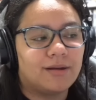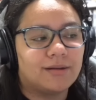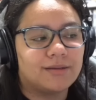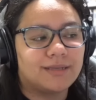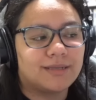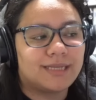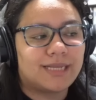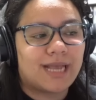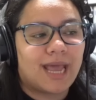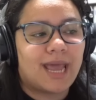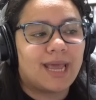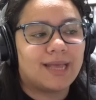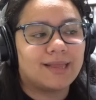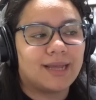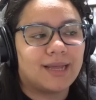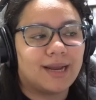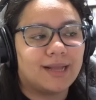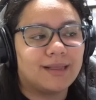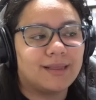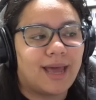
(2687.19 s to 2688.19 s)
say that
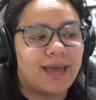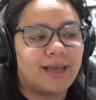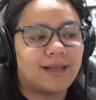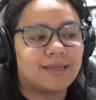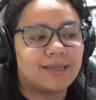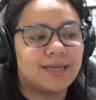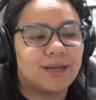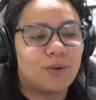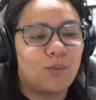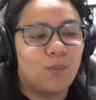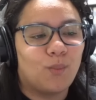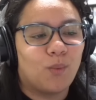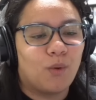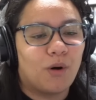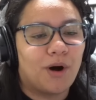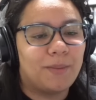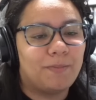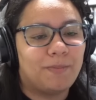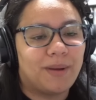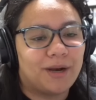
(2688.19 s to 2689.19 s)
I liked
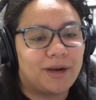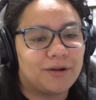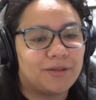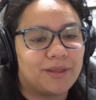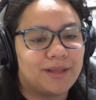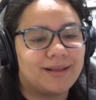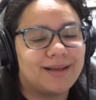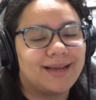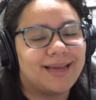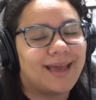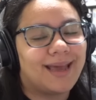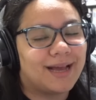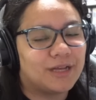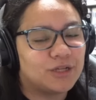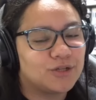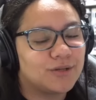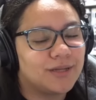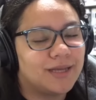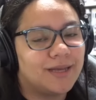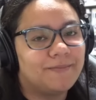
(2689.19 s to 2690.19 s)
one better than I
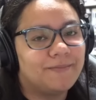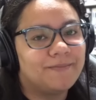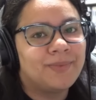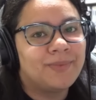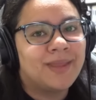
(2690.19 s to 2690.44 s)
actually.